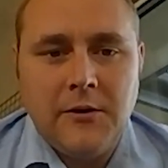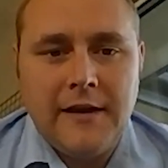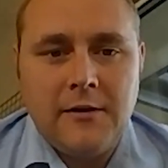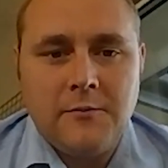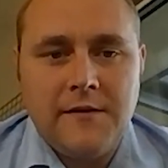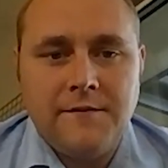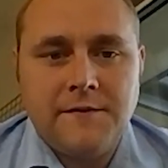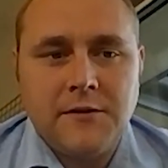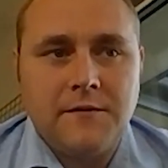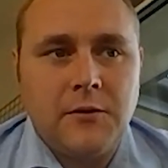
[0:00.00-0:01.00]
Like
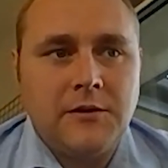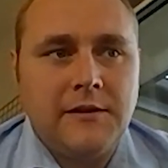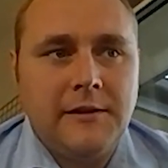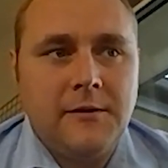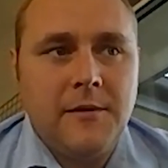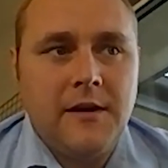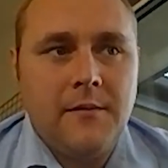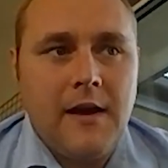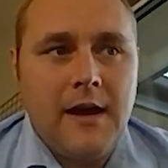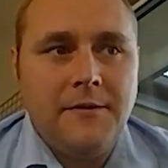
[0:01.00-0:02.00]
we've sort of talked a little
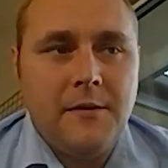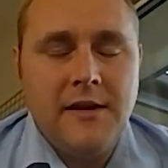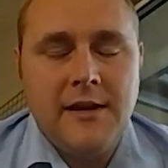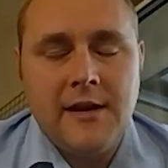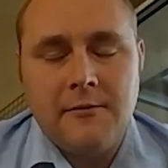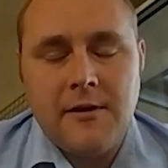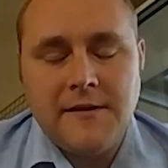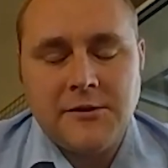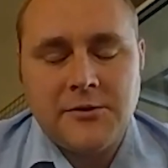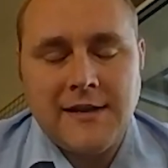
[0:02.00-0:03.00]
bit in the
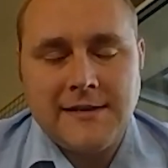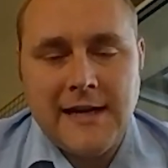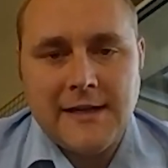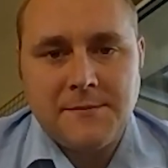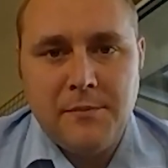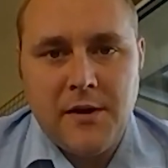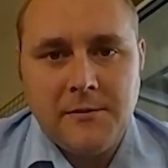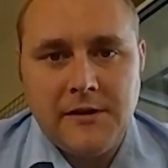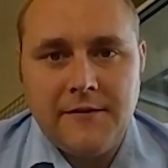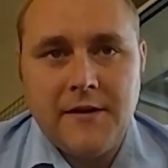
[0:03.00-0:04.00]
media around this
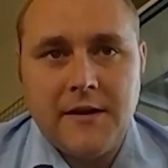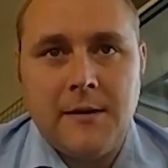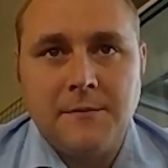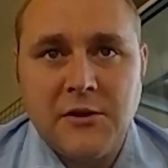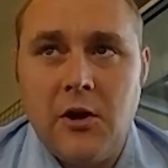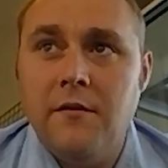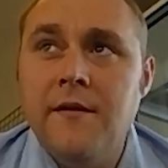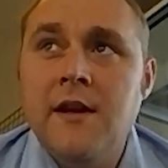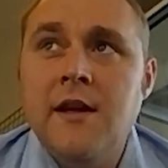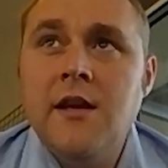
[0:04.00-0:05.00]
Trans-Tasman bubble, and if it comes
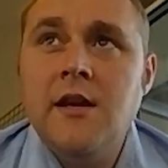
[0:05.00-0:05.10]
off,